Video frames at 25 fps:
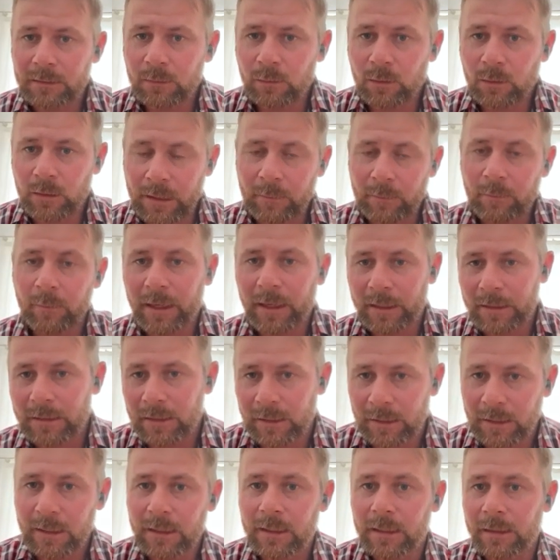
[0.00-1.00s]
or come back to
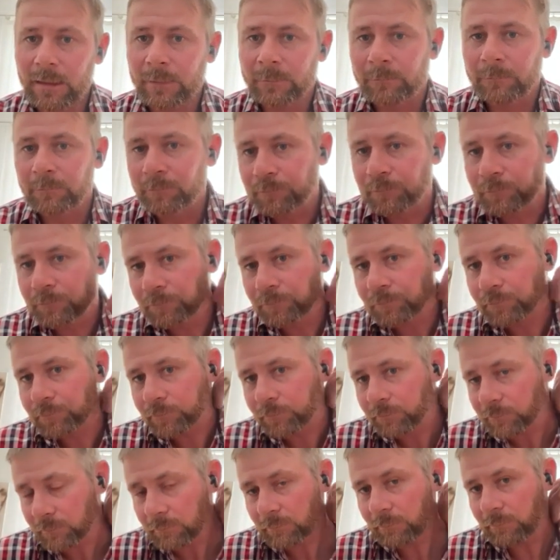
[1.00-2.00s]
here,
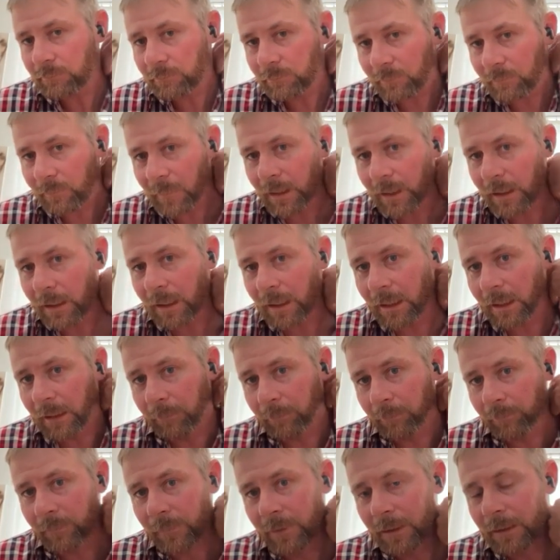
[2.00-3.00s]

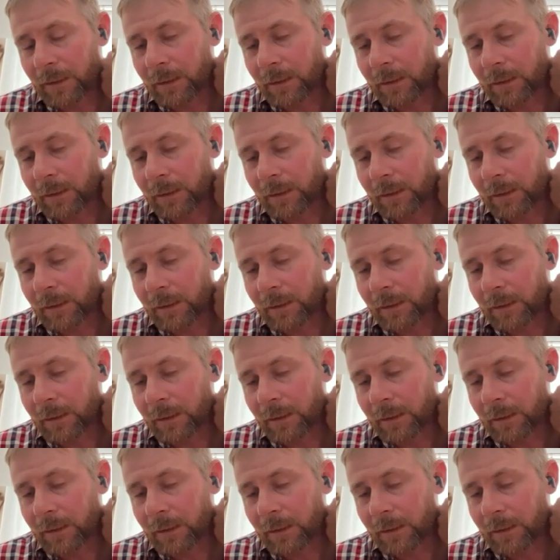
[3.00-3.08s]
and